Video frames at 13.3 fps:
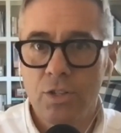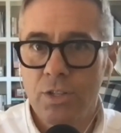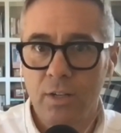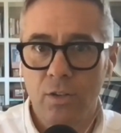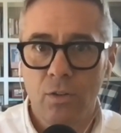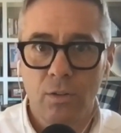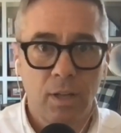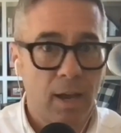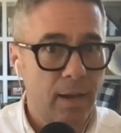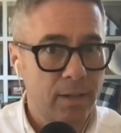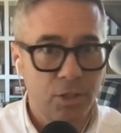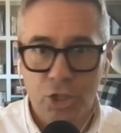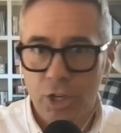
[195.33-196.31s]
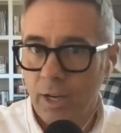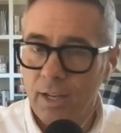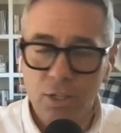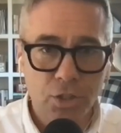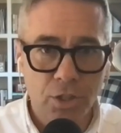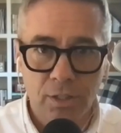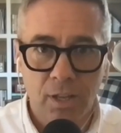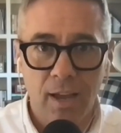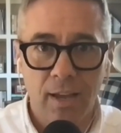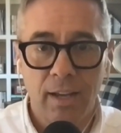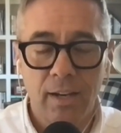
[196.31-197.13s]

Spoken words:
signal like a check engine light.